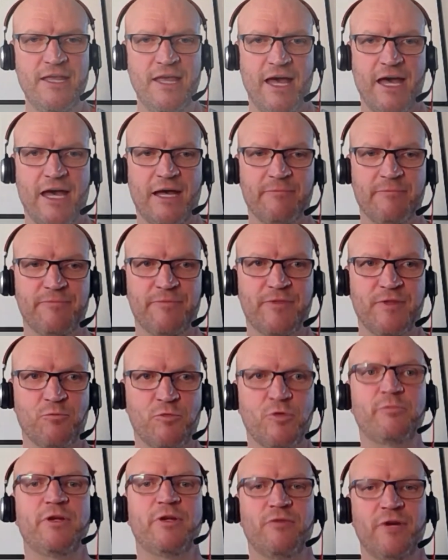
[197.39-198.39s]
um, that
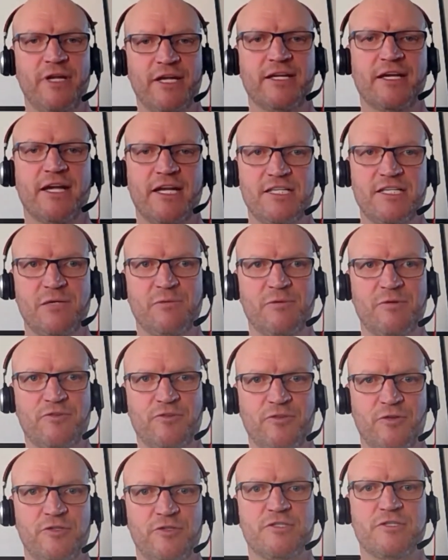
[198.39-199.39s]
we'll be re-engaging with
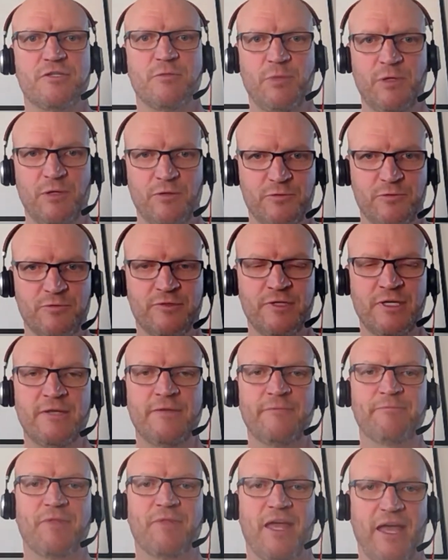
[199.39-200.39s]
Surge to build
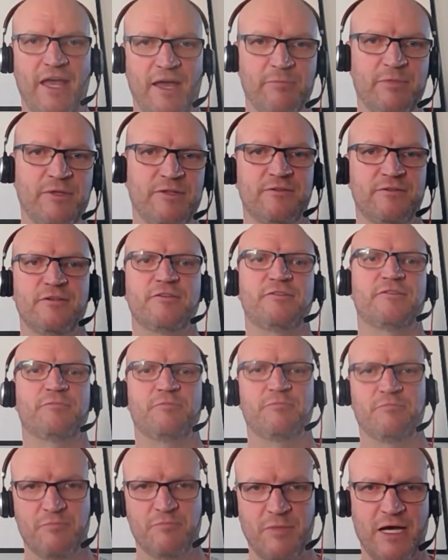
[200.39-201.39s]
our business
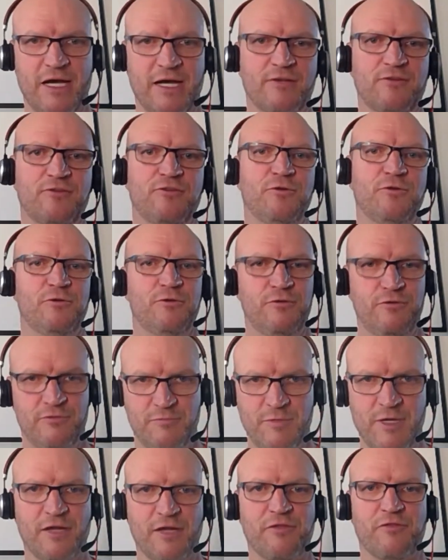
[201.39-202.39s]
Mark II,
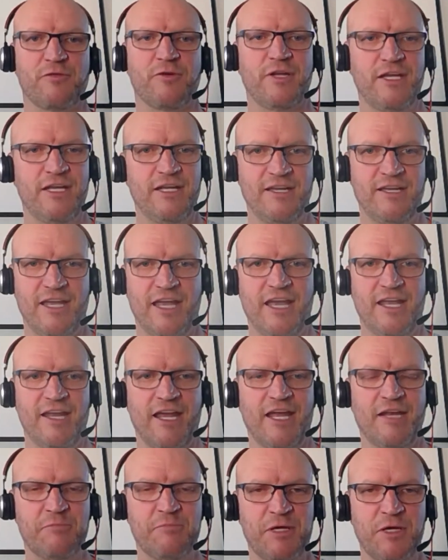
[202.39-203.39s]
Mark III, and,
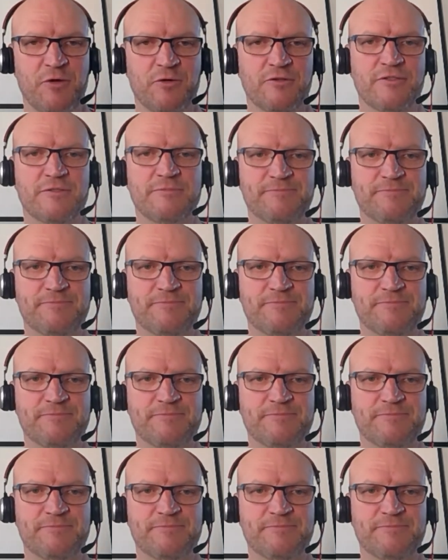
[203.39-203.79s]
and beyond.